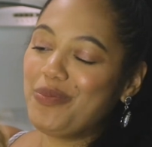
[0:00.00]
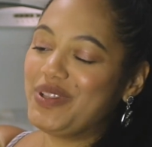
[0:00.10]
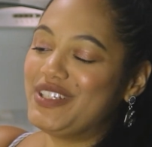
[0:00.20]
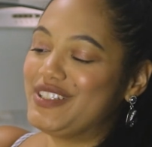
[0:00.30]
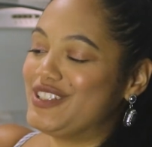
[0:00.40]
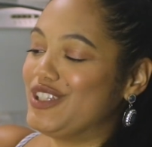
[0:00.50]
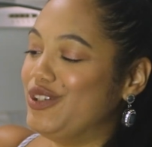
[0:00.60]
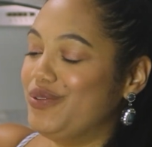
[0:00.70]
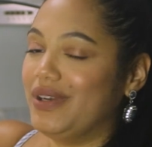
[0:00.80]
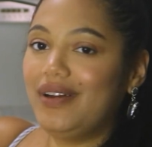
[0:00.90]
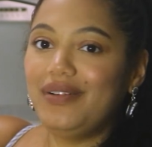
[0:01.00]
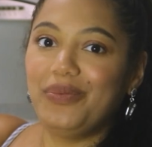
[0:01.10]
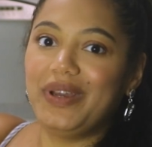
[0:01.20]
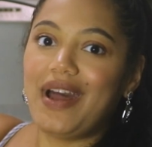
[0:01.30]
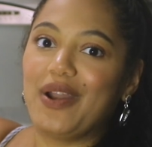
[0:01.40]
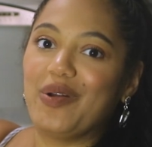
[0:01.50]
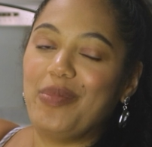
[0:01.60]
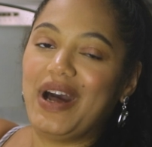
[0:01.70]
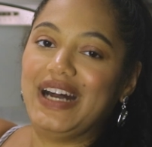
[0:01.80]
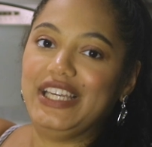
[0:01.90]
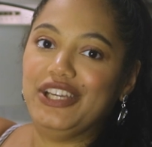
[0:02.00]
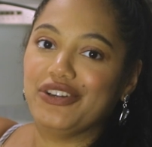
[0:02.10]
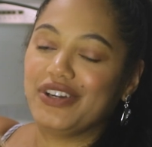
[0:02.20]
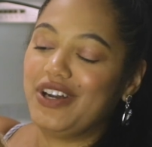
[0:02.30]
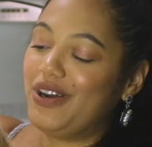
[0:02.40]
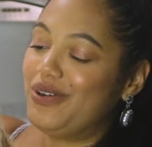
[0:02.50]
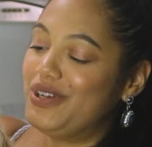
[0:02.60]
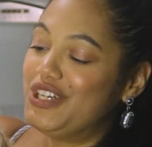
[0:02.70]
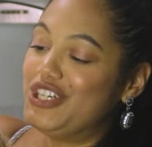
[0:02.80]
but this is Luna. We got her about a year ago.